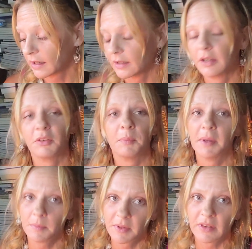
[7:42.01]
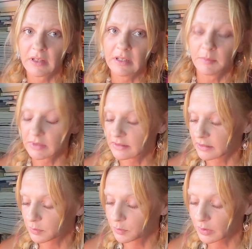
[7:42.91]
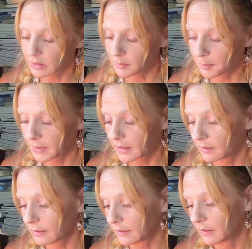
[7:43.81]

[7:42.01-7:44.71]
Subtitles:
Now remember that name because this one will come up again.